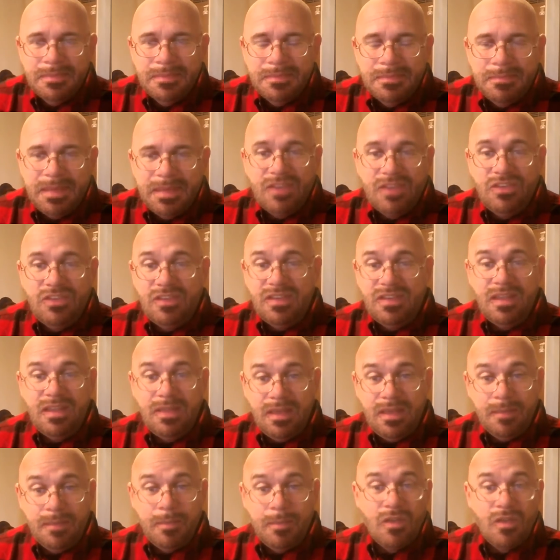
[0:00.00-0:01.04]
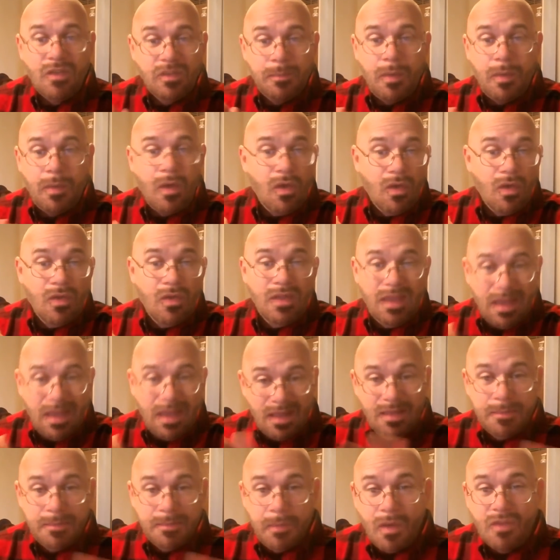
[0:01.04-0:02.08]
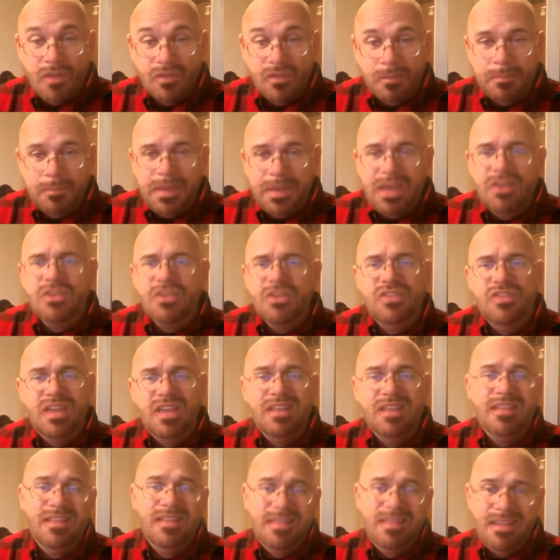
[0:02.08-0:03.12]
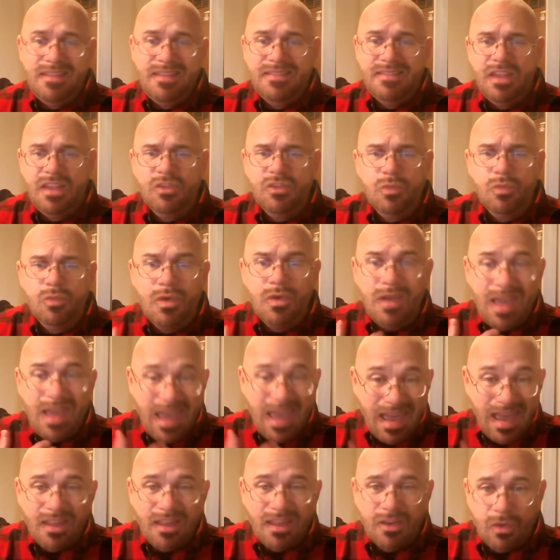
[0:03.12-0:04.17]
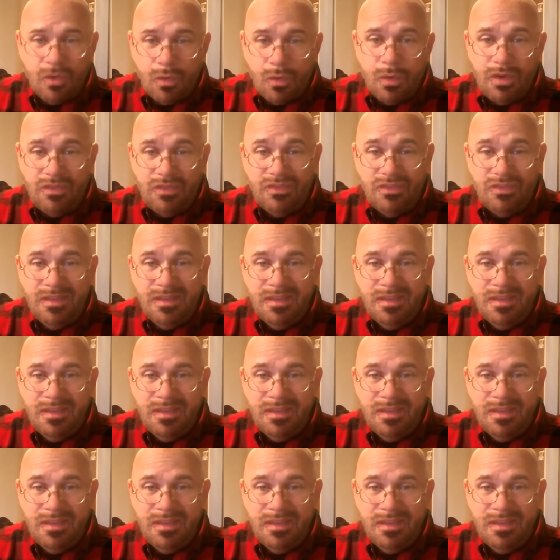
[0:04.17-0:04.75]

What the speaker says: Because you see, the Apostle Paul and the Apostle Peter said that these things were allegories,